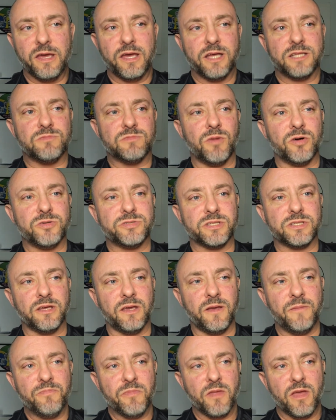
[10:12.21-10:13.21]
It's
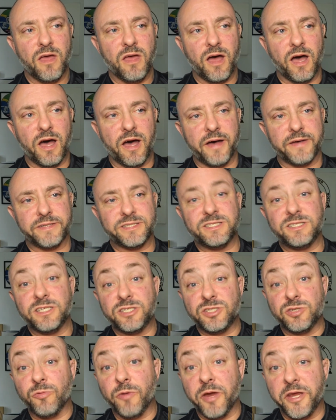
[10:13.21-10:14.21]
mostly
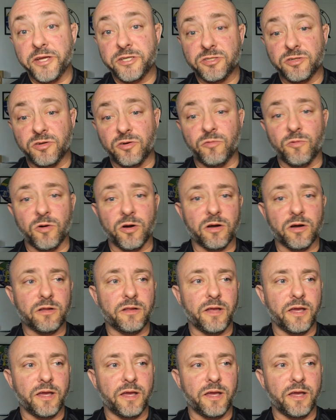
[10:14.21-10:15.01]
situational work.